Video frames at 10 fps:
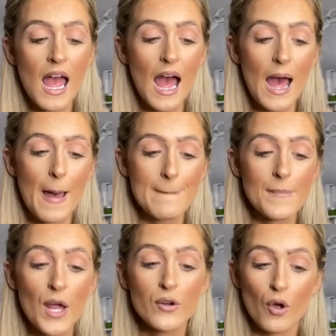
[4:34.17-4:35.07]

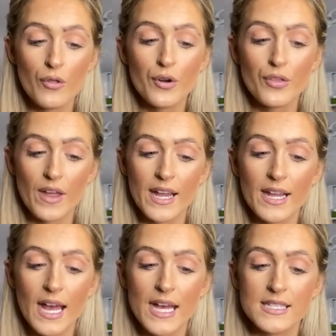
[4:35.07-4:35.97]
Another thing
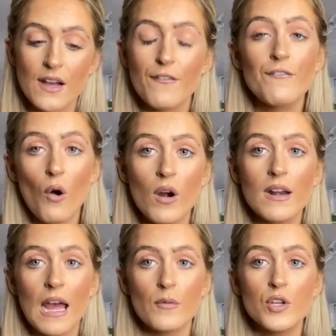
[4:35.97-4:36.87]
is a foreign
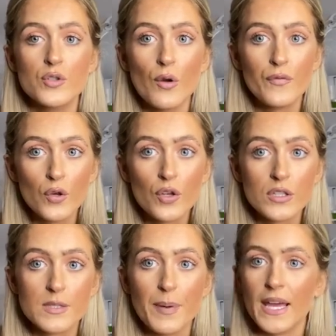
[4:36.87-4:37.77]
language. So if you can
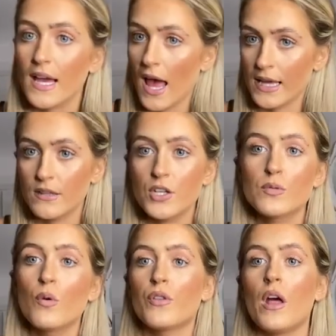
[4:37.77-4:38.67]
speak English
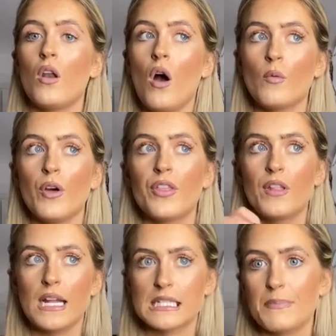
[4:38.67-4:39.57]
along with
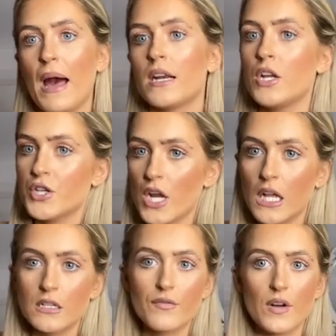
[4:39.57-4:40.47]
like Spanish
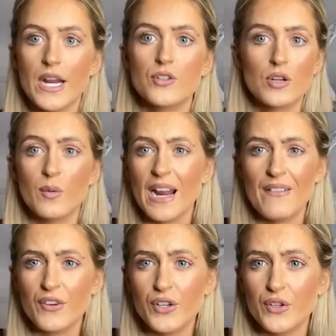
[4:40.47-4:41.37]
and French or
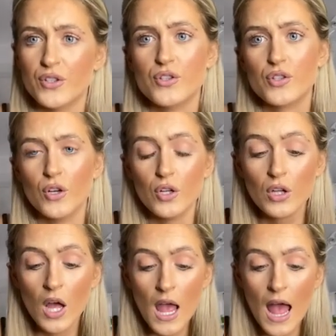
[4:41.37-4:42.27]
whatever you done in school,
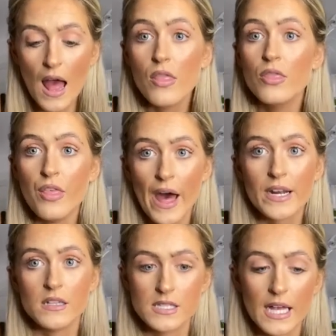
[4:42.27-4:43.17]
that
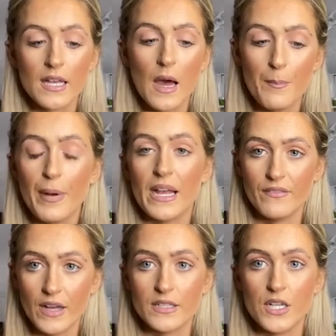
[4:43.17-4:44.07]
is like a big
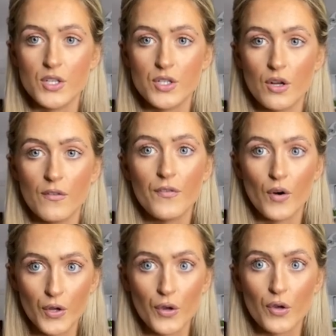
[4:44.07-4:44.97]
advantage for
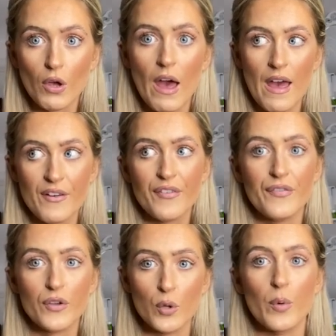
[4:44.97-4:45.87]
you if
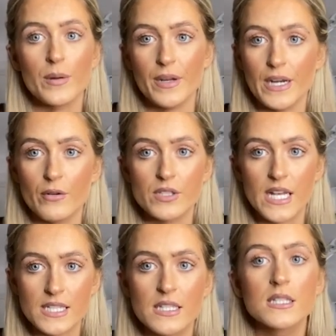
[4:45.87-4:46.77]
you want to be an air
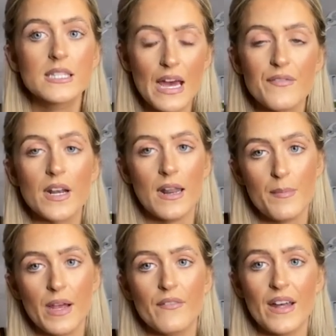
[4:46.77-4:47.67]
hostess. It's definitely a
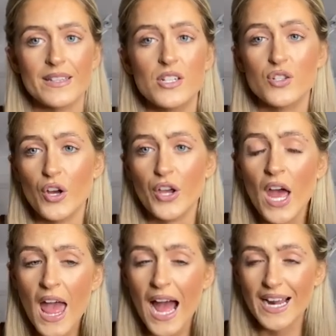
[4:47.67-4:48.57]
big advantage. Now,
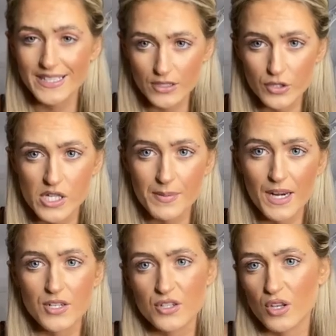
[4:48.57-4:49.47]
I did do
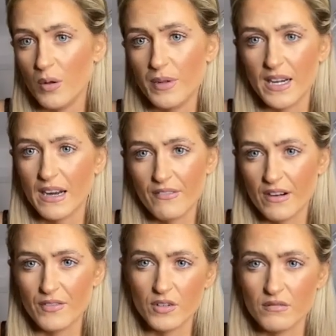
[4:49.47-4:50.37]
Spanish in school, but I never
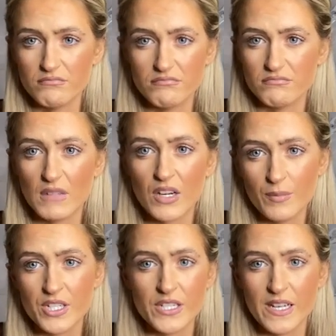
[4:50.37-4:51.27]
ever done, I done my
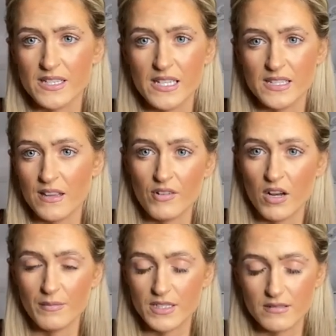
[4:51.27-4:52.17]
GCSEs, never
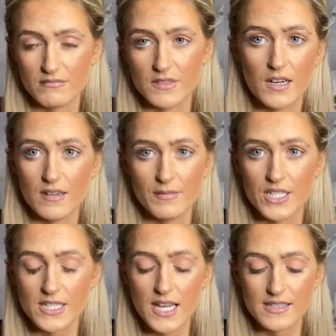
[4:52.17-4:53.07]
got up my
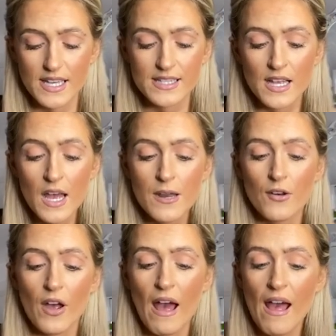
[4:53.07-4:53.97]
GCSEs. Now
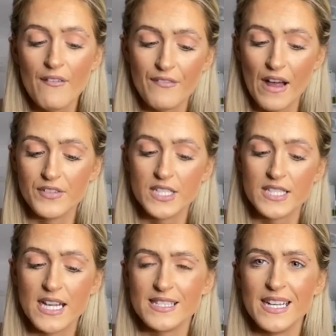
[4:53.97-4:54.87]
I have 5
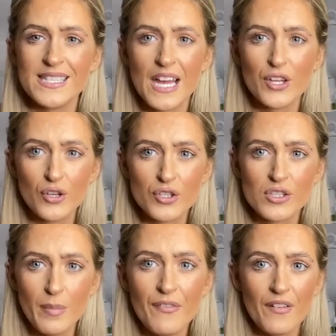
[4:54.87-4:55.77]
GCSEs. It used to
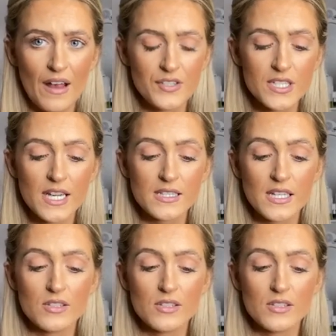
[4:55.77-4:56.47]
be 5 GCSEs.